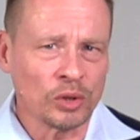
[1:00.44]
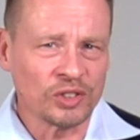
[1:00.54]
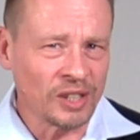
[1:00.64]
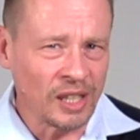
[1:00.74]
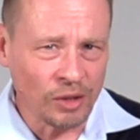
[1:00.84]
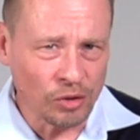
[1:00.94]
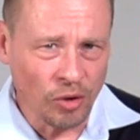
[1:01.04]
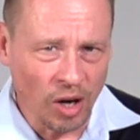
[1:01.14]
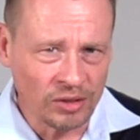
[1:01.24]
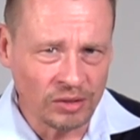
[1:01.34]
wants to get
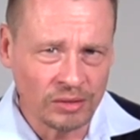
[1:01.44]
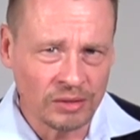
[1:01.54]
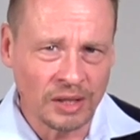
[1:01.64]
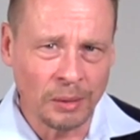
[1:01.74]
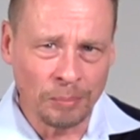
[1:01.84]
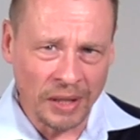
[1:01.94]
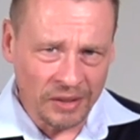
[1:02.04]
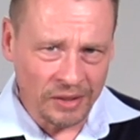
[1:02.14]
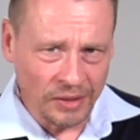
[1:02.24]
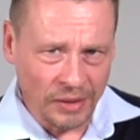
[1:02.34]
across,
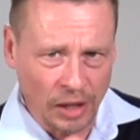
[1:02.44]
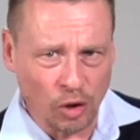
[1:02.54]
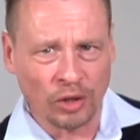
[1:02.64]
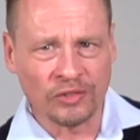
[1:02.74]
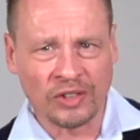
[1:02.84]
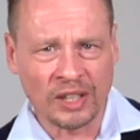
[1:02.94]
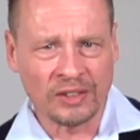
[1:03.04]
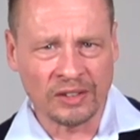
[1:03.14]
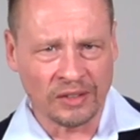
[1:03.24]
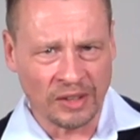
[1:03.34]
embedded in their
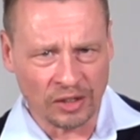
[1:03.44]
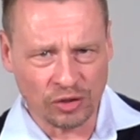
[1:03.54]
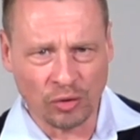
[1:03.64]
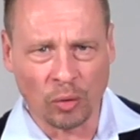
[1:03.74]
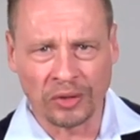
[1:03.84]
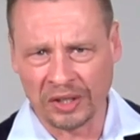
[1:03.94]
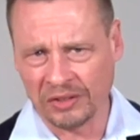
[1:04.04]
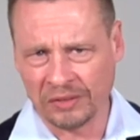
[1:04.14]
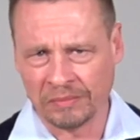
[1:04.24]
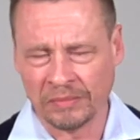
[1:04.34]
content, in their
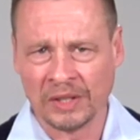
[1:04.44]
stories.